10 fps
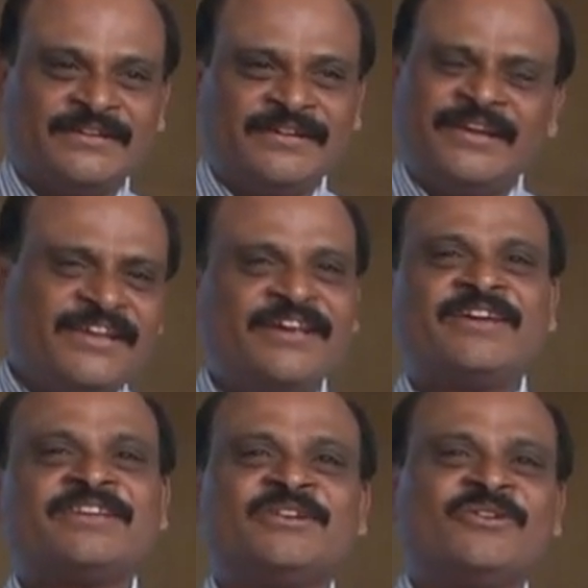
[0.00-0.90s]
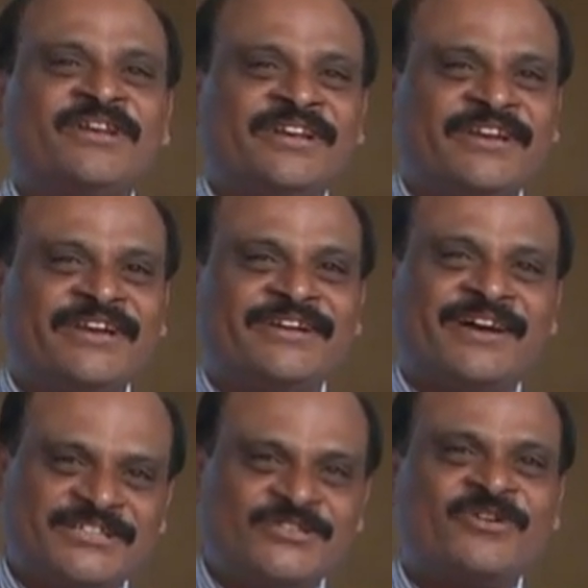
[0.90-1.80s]
Any occasion you can create
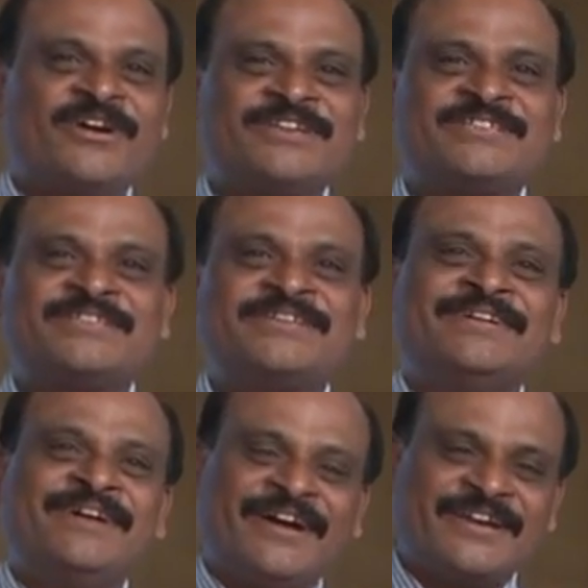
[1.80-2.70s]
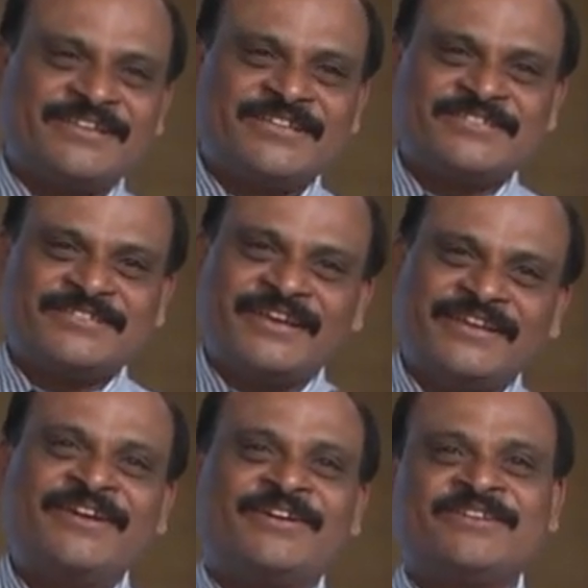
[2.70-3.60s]
archive cards, occasions,
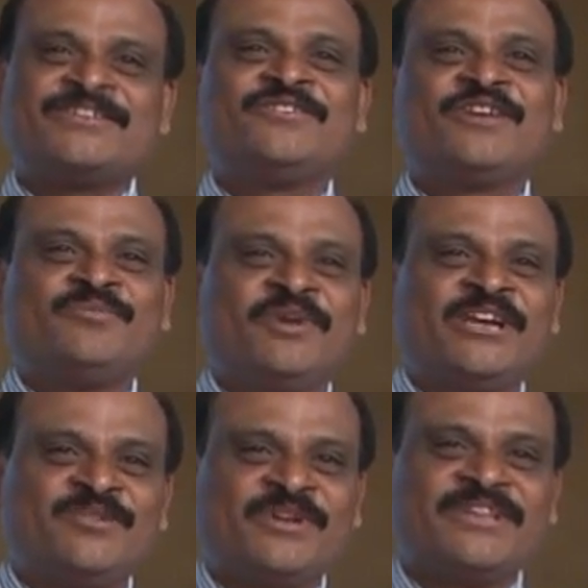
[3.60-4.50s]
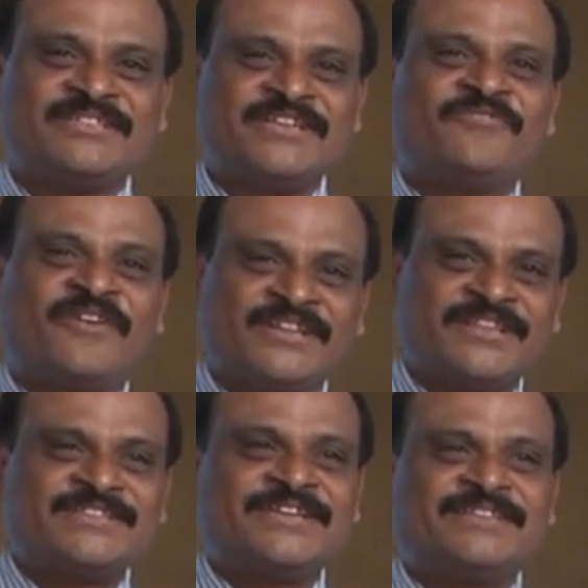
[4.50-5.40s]
any occasion you can make it. Mother's Day,
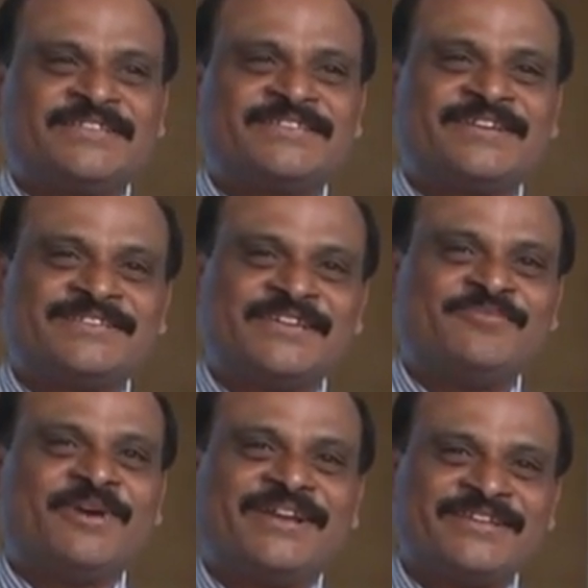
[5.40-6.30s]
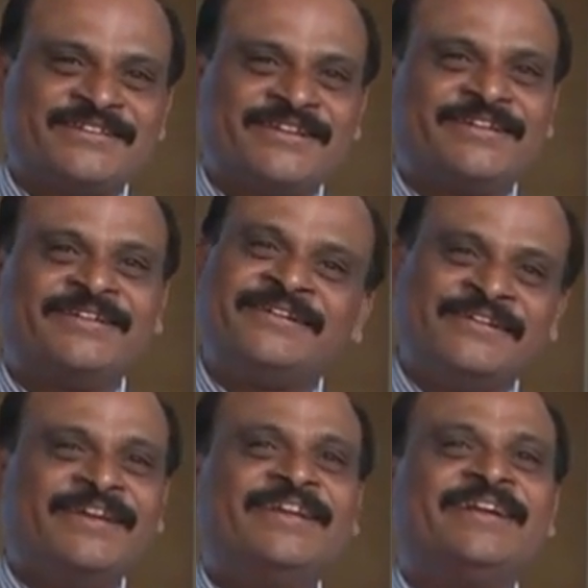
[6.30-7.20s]
Father's Day, Sister's Day, Marriage Day,
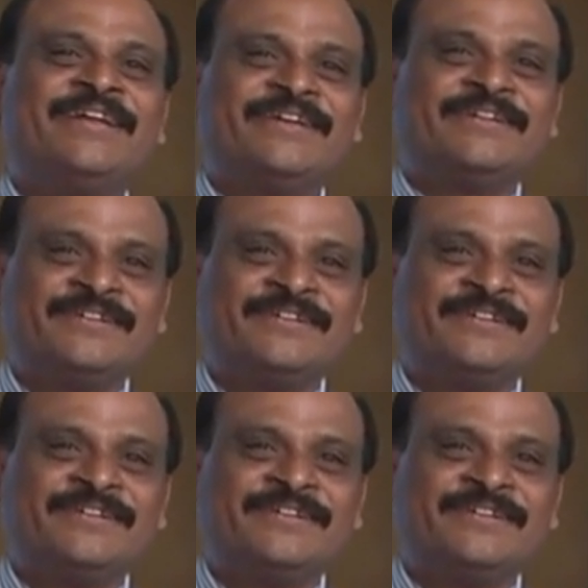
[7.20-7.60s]
any day.